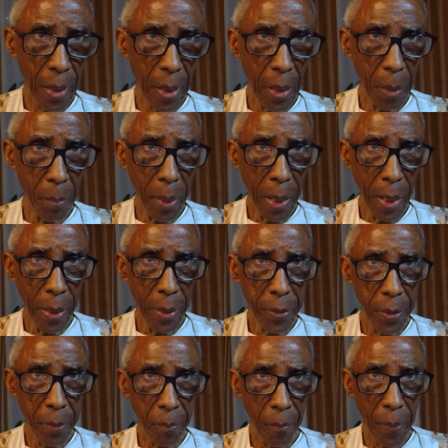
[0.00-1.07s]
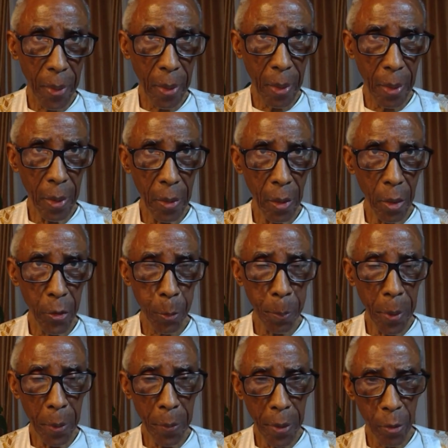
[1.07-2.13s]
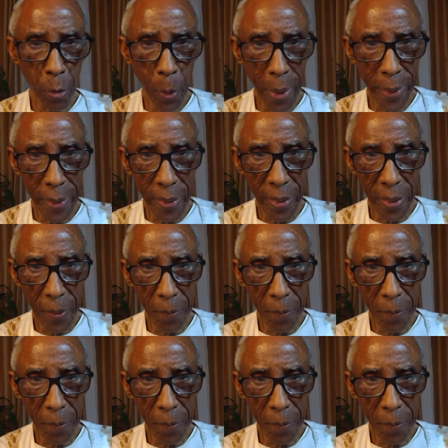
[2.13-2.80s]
about you know spirituality.